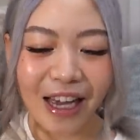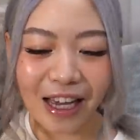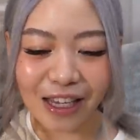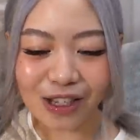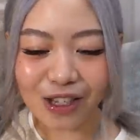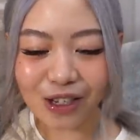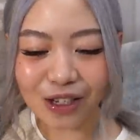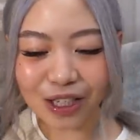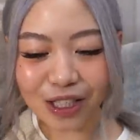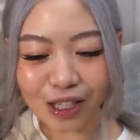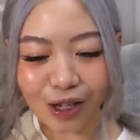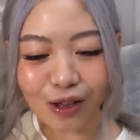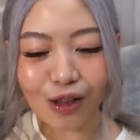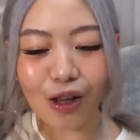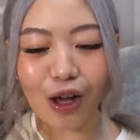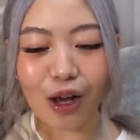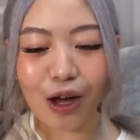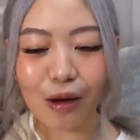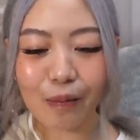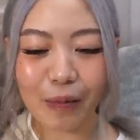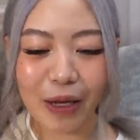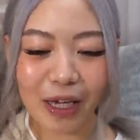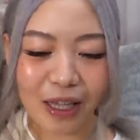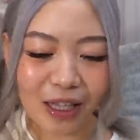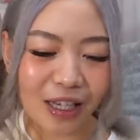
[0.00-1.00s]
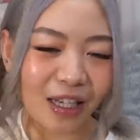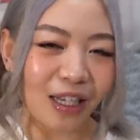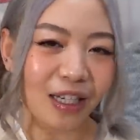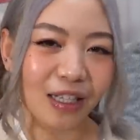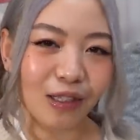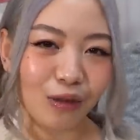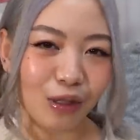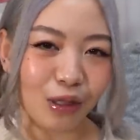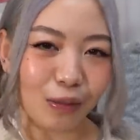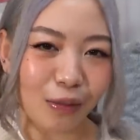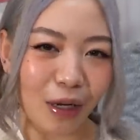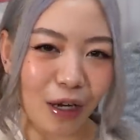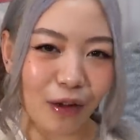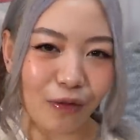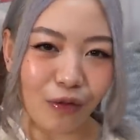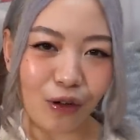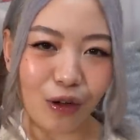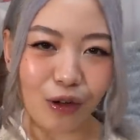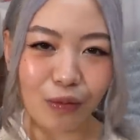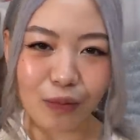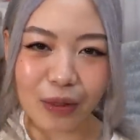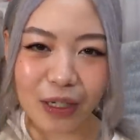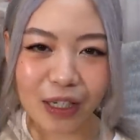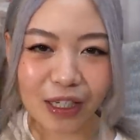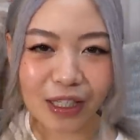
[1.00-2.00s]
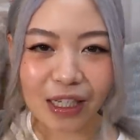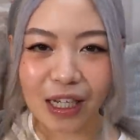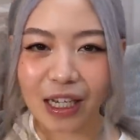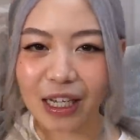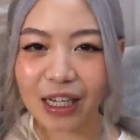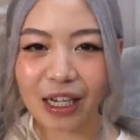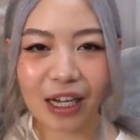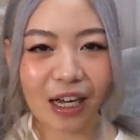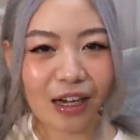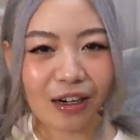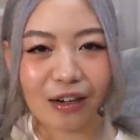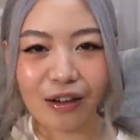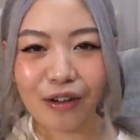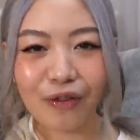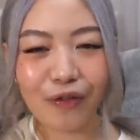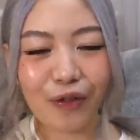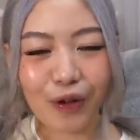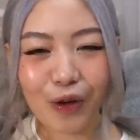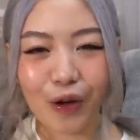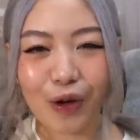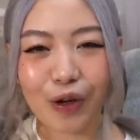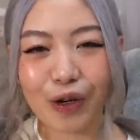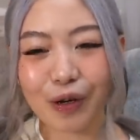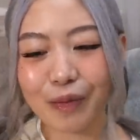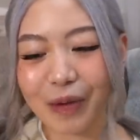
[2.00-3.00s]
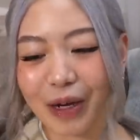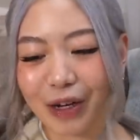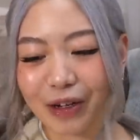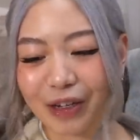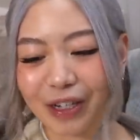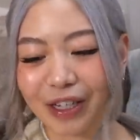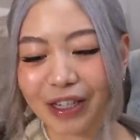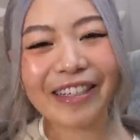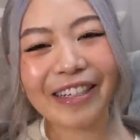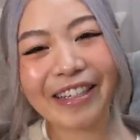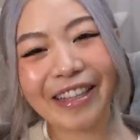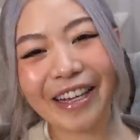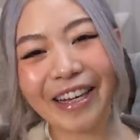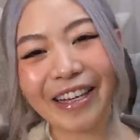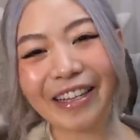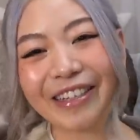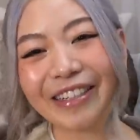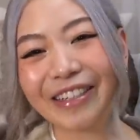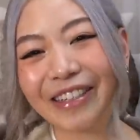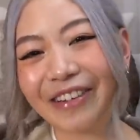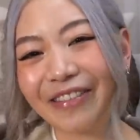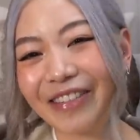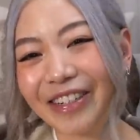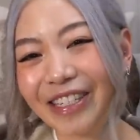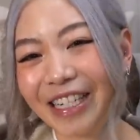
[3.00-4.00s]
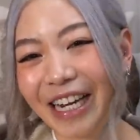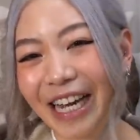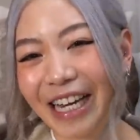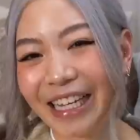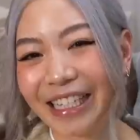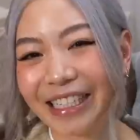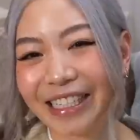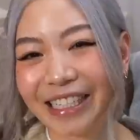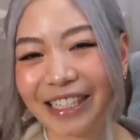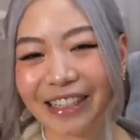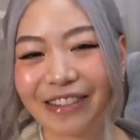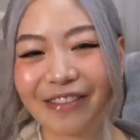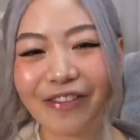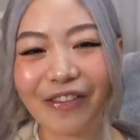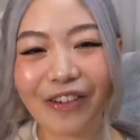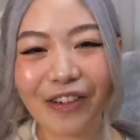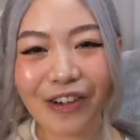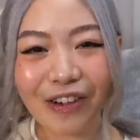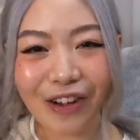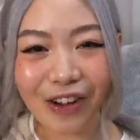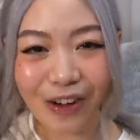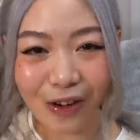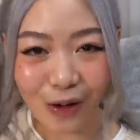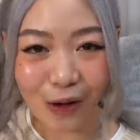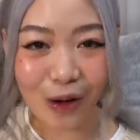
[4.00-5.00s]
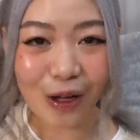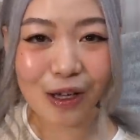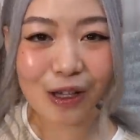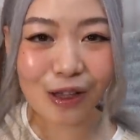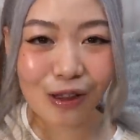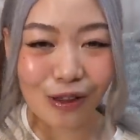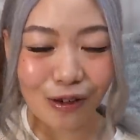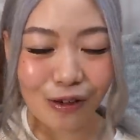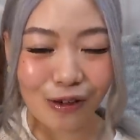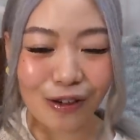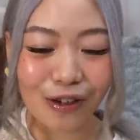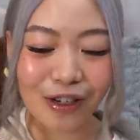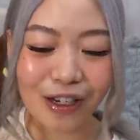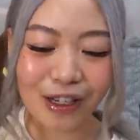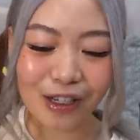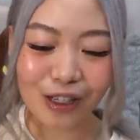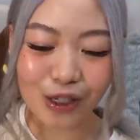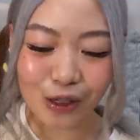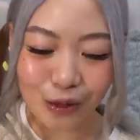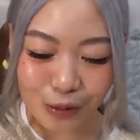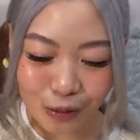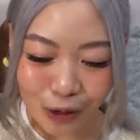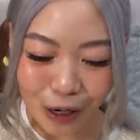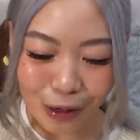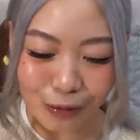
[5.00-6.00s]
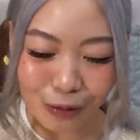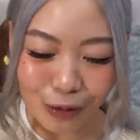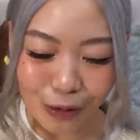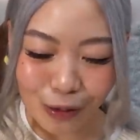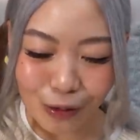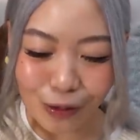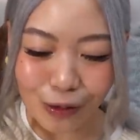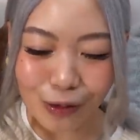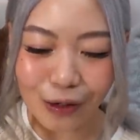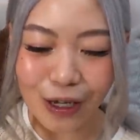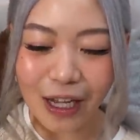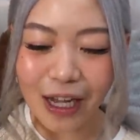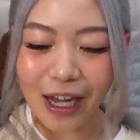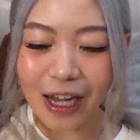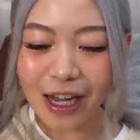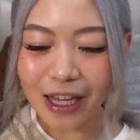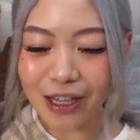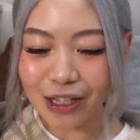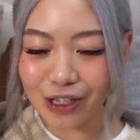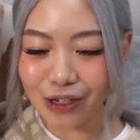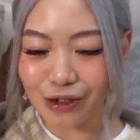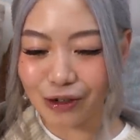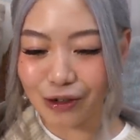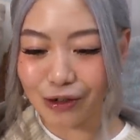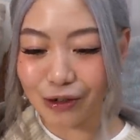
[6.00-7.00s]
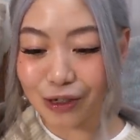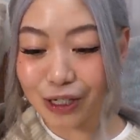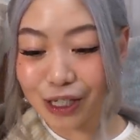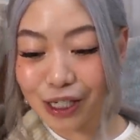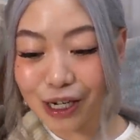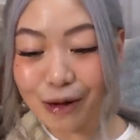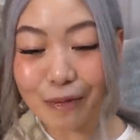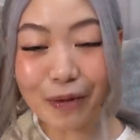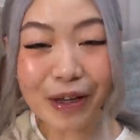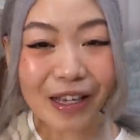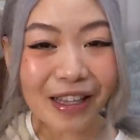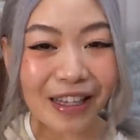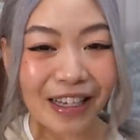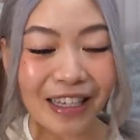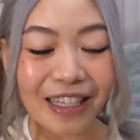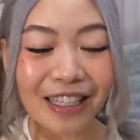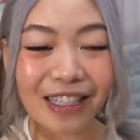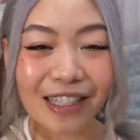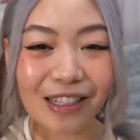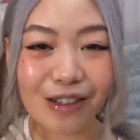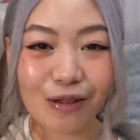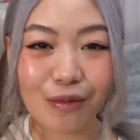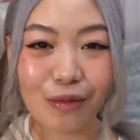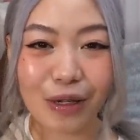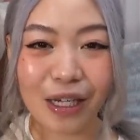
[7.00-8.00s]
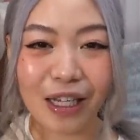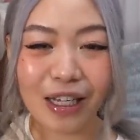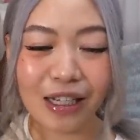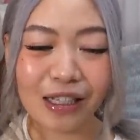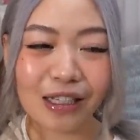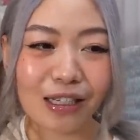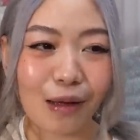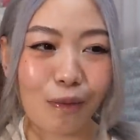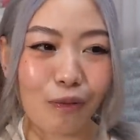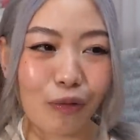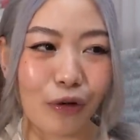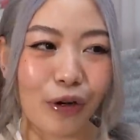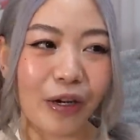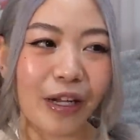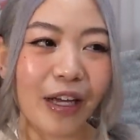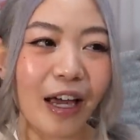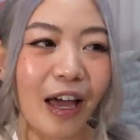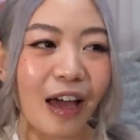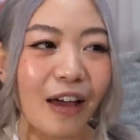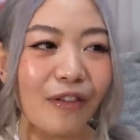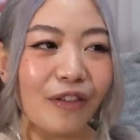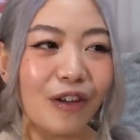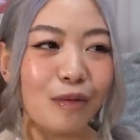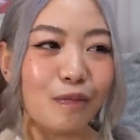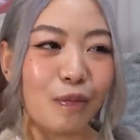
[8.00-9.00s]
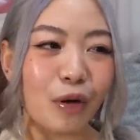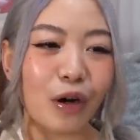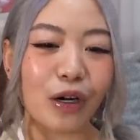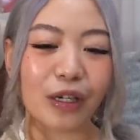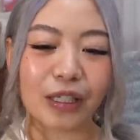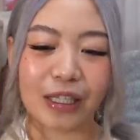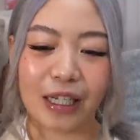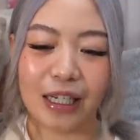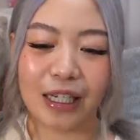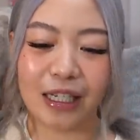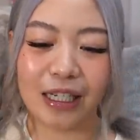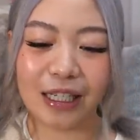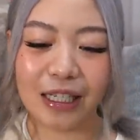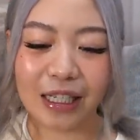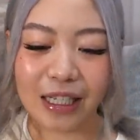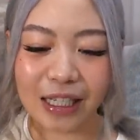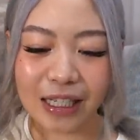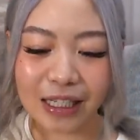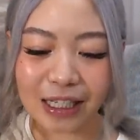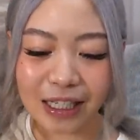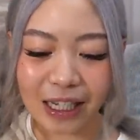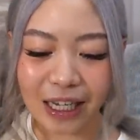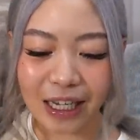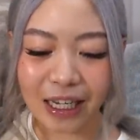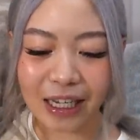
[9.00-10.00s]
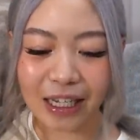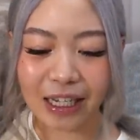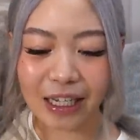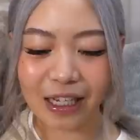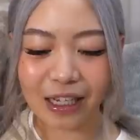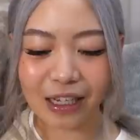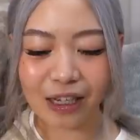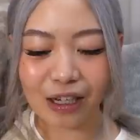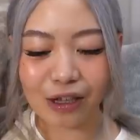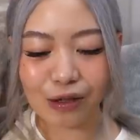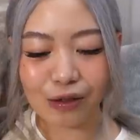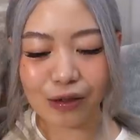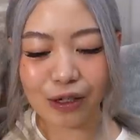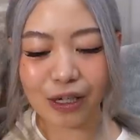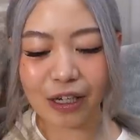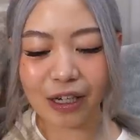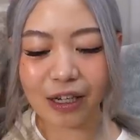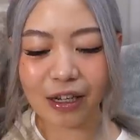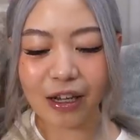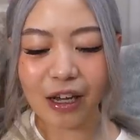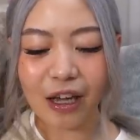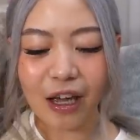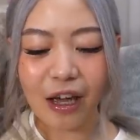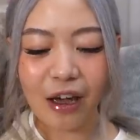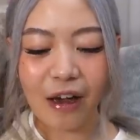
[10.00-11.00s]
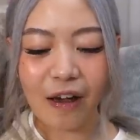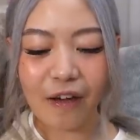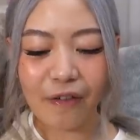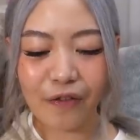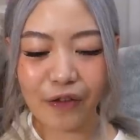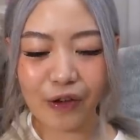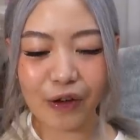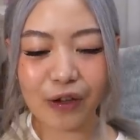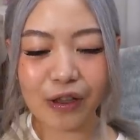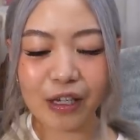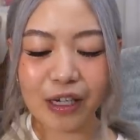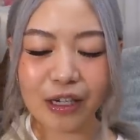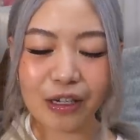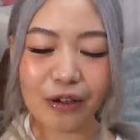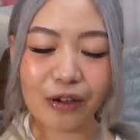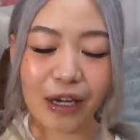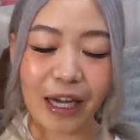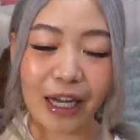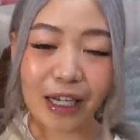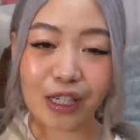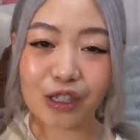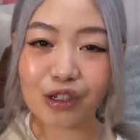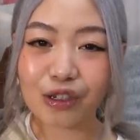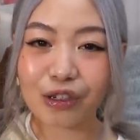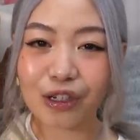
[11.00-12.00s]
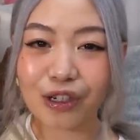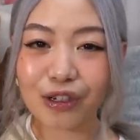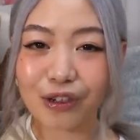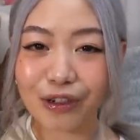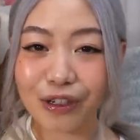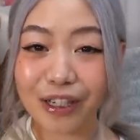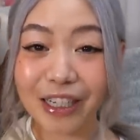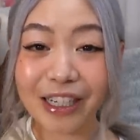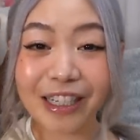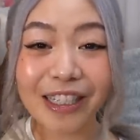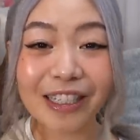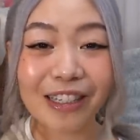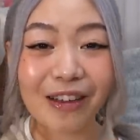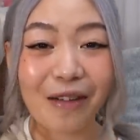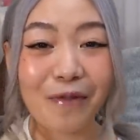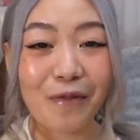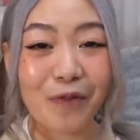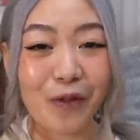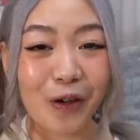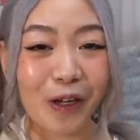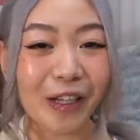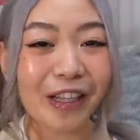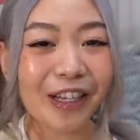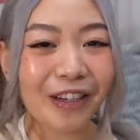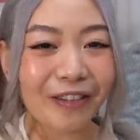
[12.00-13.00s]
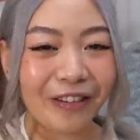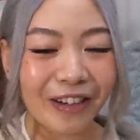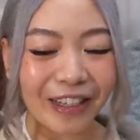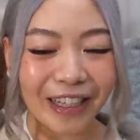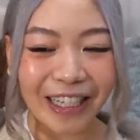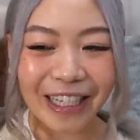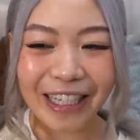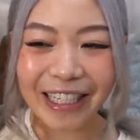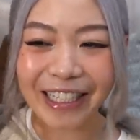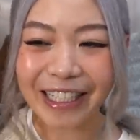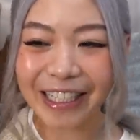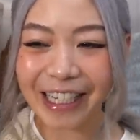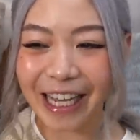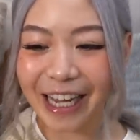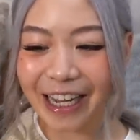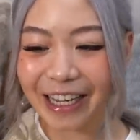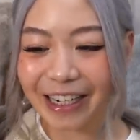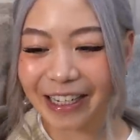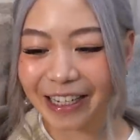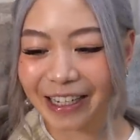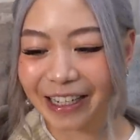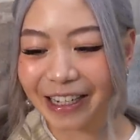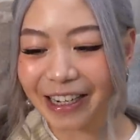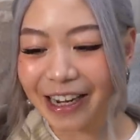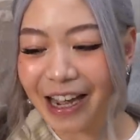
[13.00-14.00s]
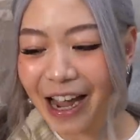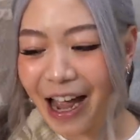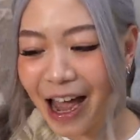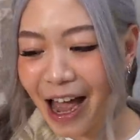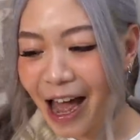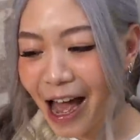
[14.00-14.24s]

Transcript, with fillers: It took so long mainly because it was my fault because I kind of forgot about it. So thank you so much, Anson, for going through the trouble to shipping these to me. It's a pretty heavy box and he did say he included a few little extra goodies. So I'm really, really excited.